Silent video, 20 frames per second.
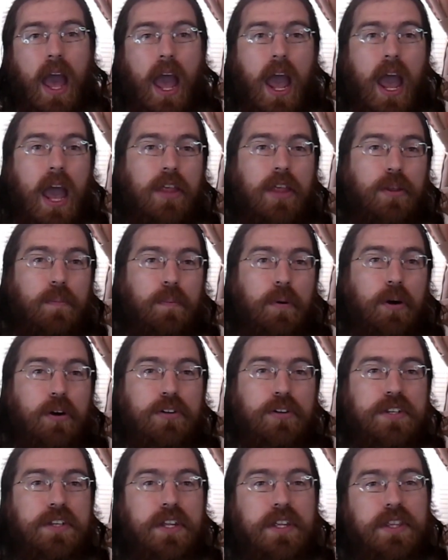and the
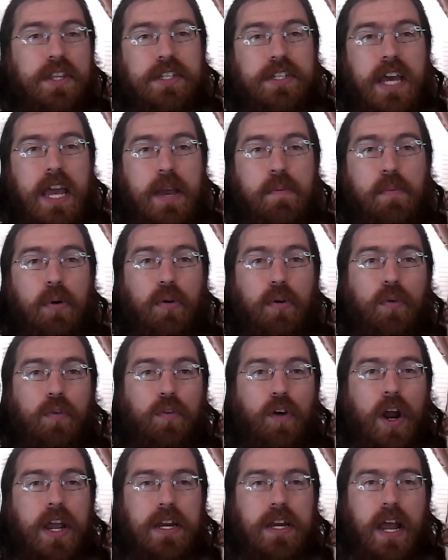person at the table
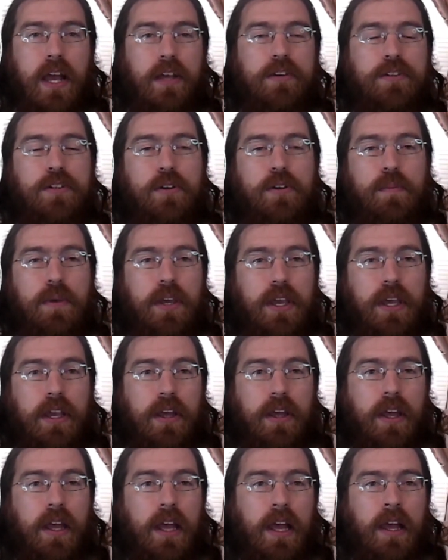right next to me,
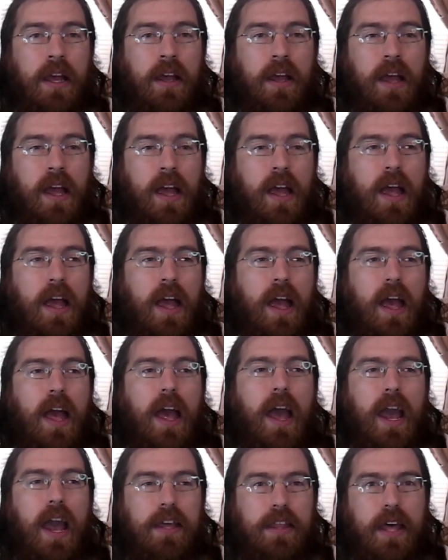
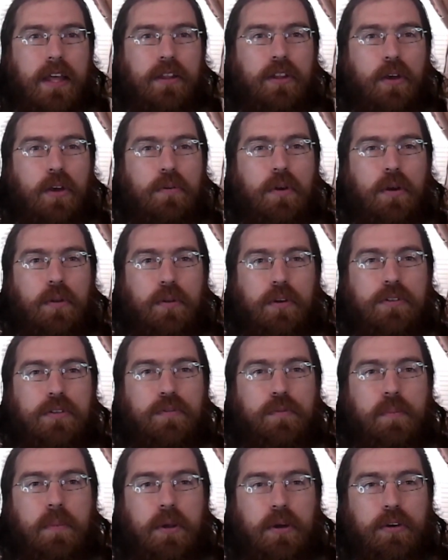hey, that logo looks
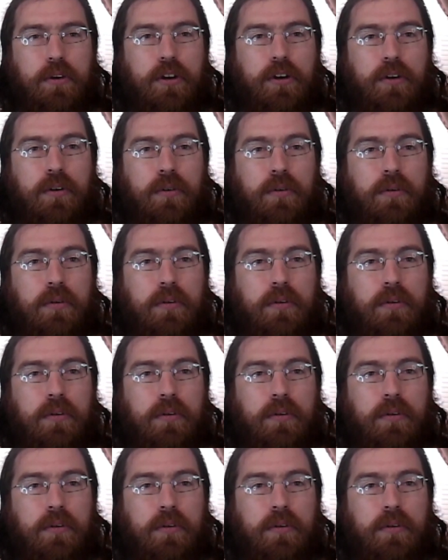familiar.